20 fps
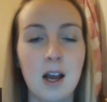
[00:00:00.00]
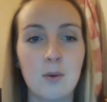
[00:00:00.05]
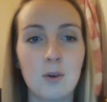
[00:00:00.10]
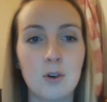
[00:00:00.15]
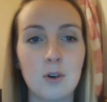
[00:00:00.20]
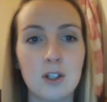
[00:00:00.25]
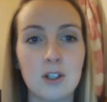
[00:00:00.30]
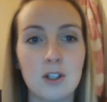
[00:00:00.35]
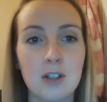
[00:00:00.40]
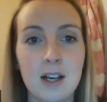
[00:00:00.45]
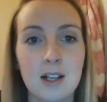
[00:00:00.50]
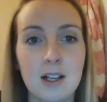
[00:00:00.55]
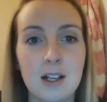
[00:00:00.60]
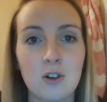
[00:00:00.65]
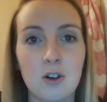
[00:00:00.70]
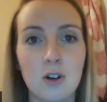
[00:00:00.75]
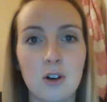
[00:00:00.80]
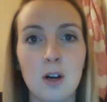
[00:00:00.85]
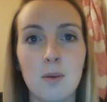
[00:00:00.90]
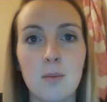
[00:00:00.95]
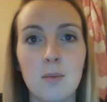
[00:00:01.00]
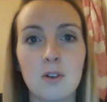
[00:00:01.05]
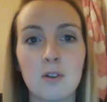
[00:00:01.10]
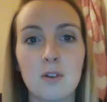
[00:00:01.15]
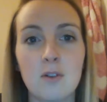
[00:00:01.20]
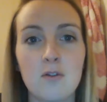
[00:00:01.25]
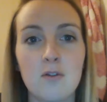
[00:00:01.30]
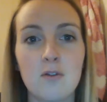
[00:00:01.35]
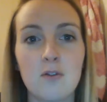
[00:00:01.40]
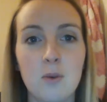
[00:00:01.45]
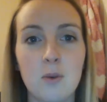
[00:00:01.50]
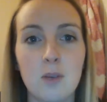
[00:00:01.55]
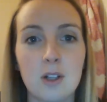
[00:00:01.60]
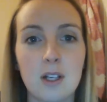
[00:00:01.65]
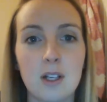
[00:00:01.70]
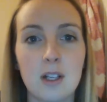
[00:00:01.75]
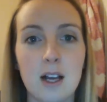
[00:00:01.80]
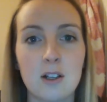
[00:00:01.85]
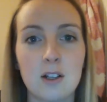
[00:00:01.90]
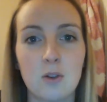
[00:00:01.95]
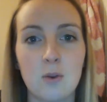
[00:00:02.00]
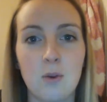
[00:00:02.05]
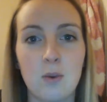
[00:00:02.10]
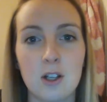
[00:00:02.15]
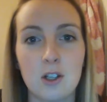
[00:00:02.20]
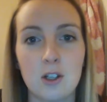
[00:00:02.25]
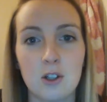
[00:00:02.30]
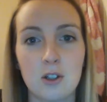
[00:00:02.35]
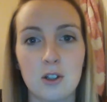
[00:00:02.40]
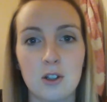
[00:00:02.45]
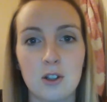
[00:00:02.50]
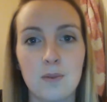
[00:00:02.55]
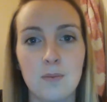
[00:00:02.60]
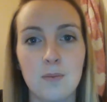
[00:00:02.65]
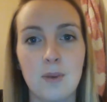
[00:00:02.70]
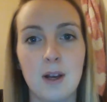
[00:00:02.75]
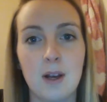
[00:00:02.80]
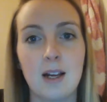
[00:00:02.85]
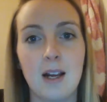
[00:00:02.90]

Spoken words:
I wanted to answer a couple of frequently asked questions.